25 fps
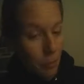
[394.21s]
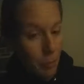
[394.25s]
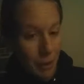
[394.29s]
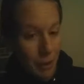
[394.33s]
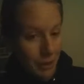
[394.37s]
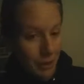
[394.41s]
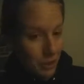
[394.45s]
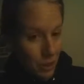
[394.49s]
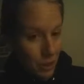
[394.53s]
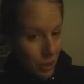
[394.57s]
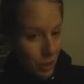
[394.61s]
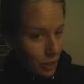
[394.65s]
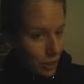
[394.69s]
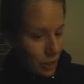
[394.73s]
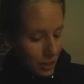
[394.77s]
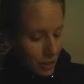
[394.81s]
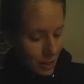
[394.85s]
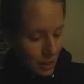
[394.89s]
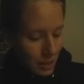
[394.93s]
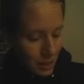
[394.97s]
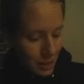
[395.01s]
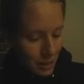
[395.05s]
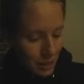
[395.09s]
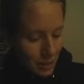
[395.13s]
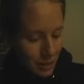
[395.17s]
but
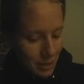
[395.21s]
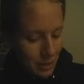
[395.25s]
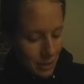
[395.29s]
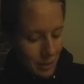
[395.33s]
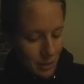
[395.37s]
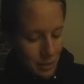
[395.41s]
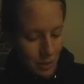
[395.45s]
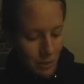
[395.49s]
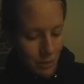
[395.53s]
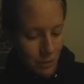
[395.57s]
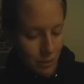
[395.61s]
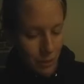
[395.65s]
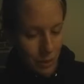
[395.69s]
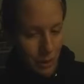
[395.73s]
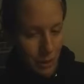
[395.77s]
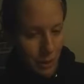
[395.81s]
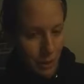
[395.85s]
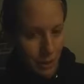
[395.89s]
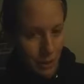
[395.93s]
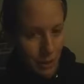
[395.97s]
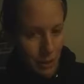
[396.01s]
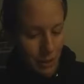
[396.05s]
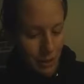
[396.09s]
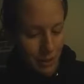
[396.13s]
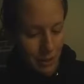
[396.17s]
darkness, we
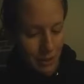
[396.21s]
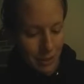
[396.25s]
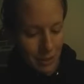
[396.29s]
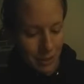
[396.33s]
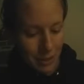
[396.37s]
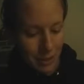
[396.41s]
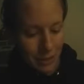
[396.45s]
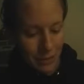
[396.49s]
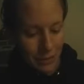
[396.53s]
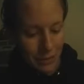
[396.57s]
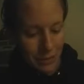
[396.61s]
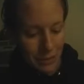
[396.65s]
cannot.